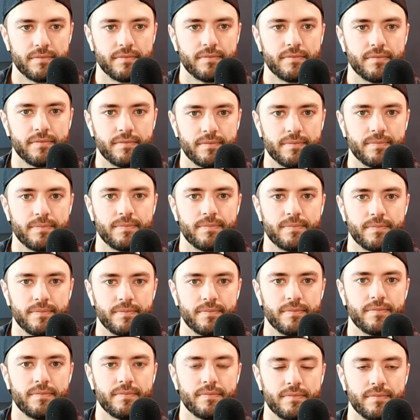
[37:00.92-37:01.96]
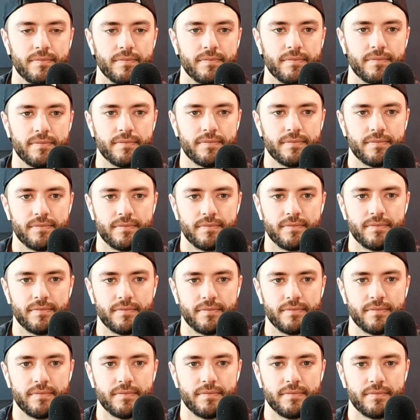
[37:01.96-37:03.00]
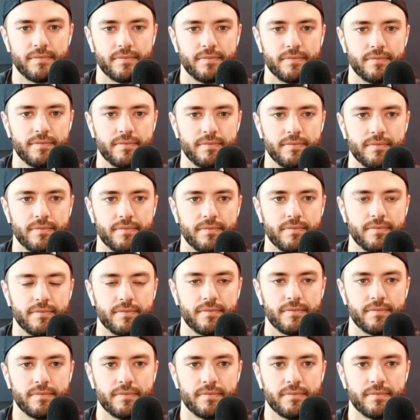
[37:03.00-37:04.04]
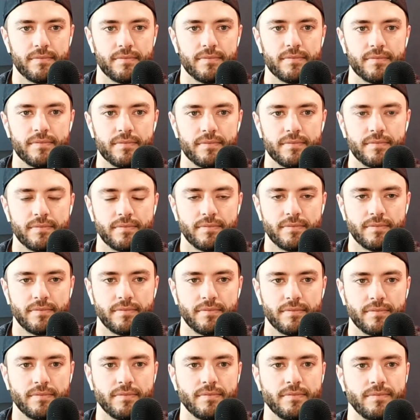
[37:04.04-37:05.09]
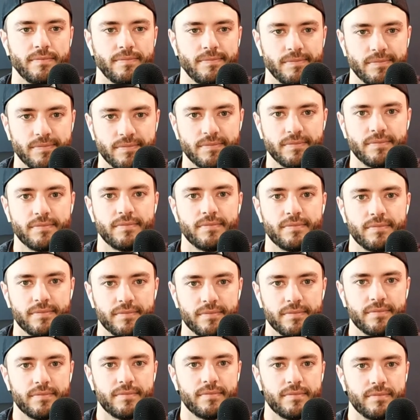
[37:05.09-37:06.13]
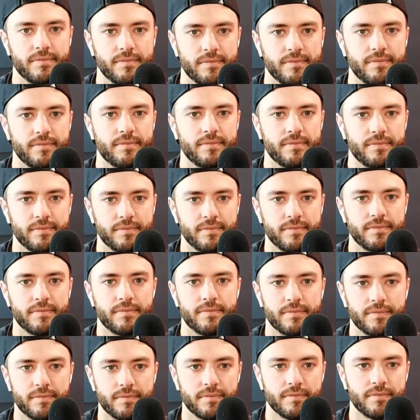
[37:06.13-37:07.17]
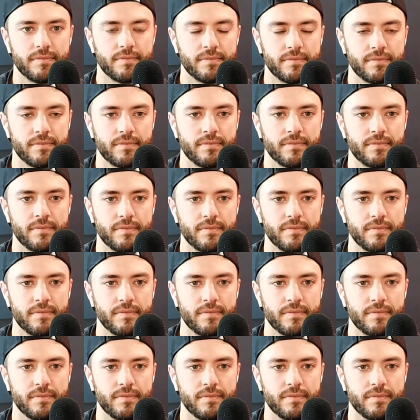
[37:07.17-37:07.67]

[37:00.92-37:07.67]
(not speaking)